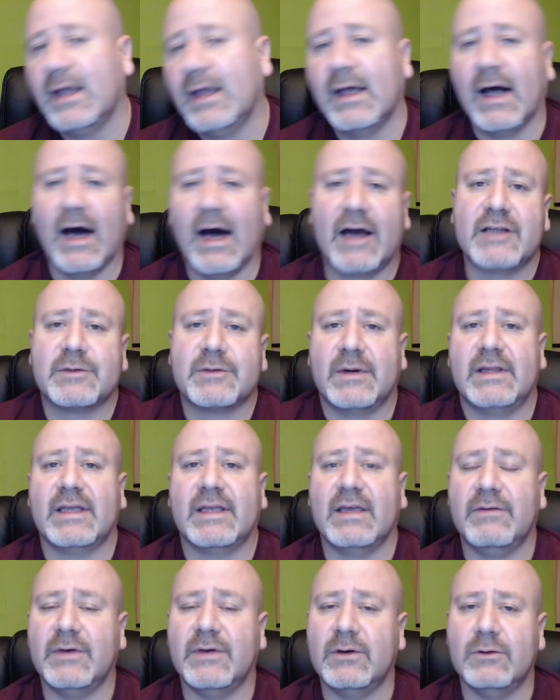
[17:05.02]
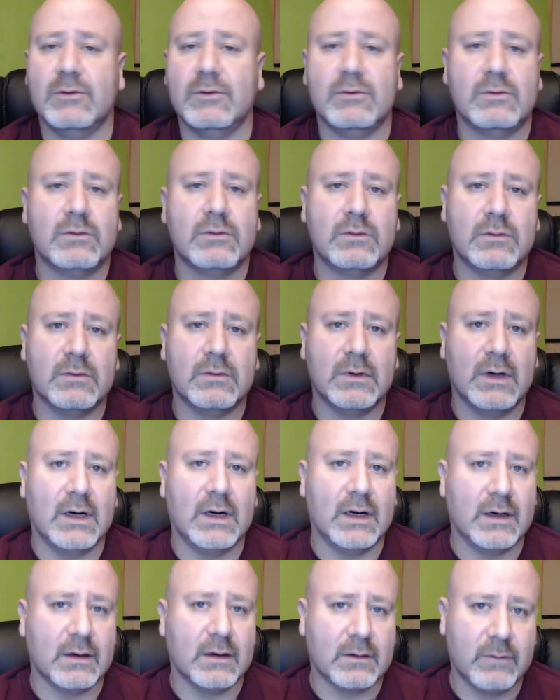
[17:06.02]
I just wanted to give you
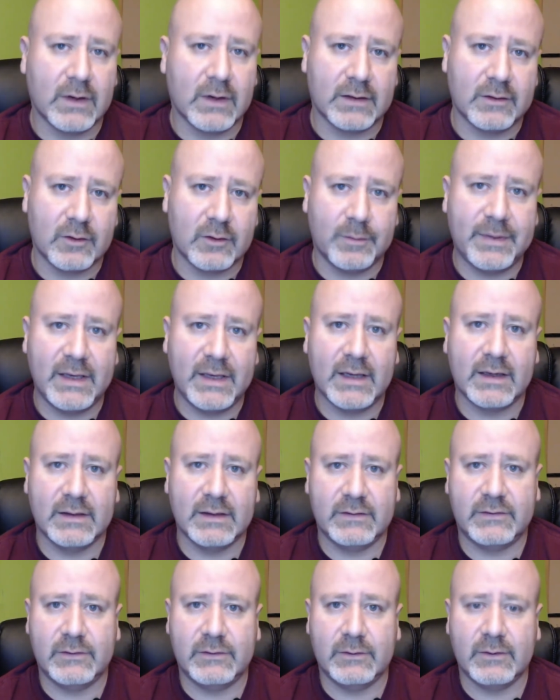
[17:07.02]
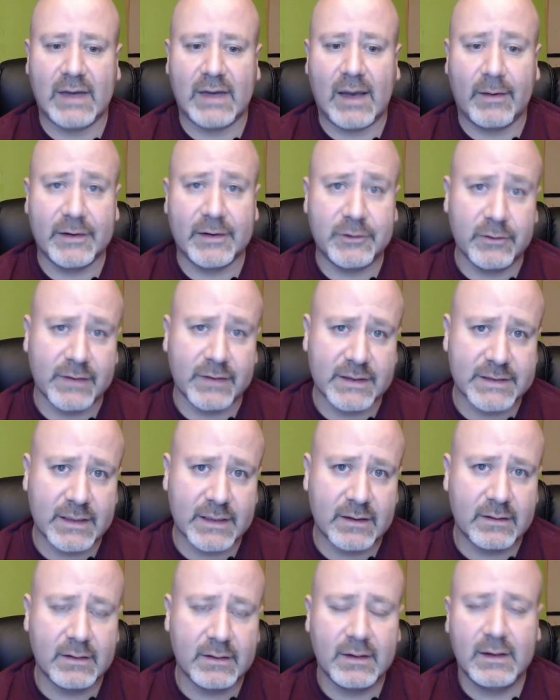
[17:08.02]
a quick little peek into how I do things
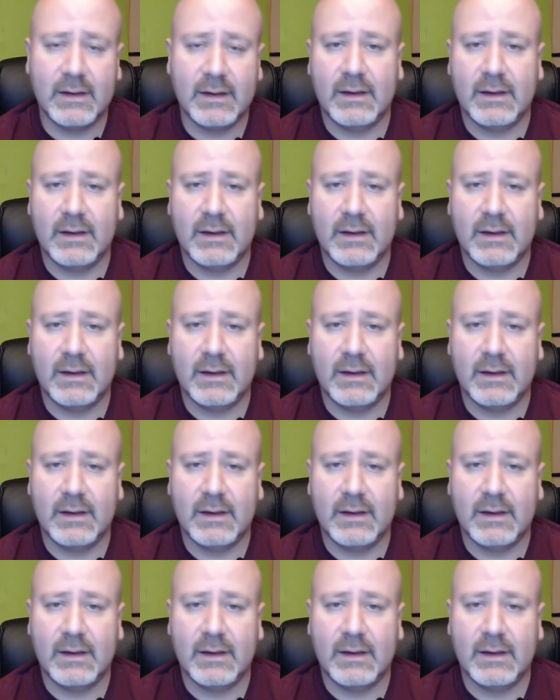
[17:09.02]
here,